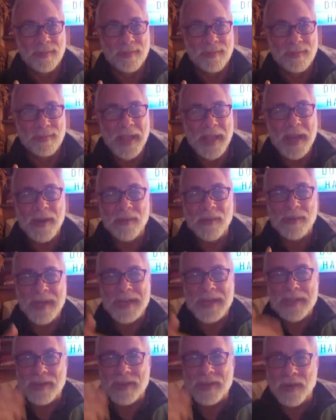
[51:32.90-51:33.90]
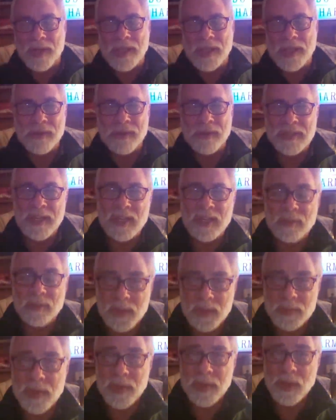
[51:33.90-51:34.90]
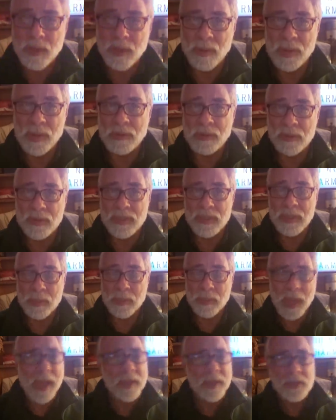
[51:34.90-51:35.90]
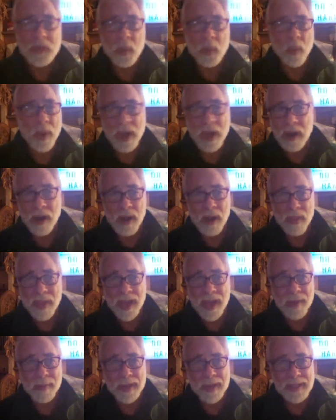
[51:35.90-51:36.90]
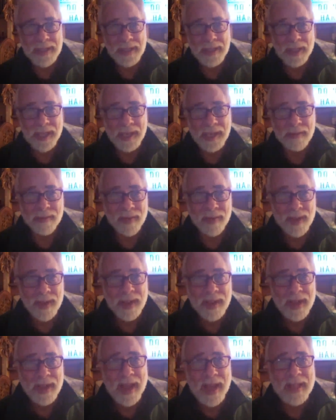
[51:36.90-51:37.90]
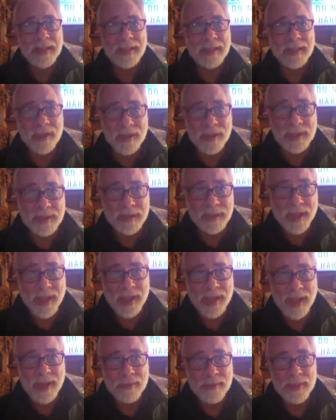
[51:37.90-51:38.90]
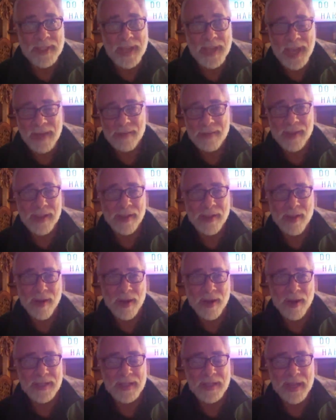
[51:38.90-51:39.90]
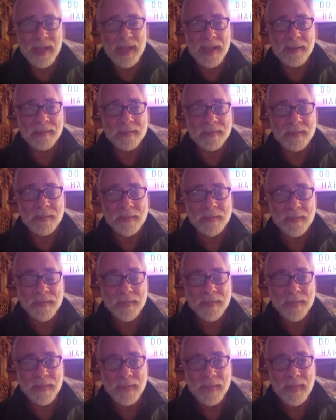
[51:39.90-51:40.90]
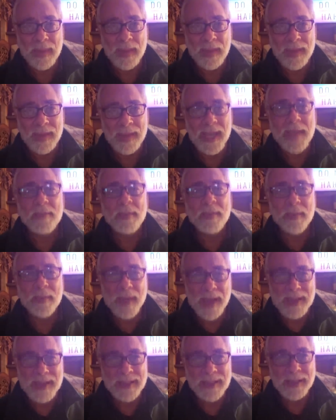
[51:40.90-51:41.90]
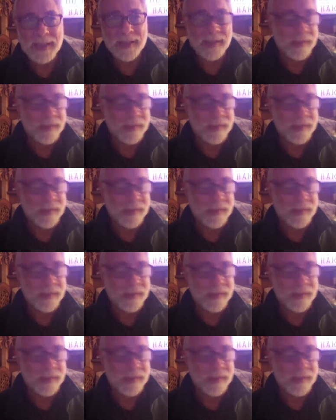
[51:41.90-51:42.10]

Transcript: They don't need to look at you and say, you must be going through something. I used to wear all that on my sleeve. I looked like I was having a hard time. Keep them guessing.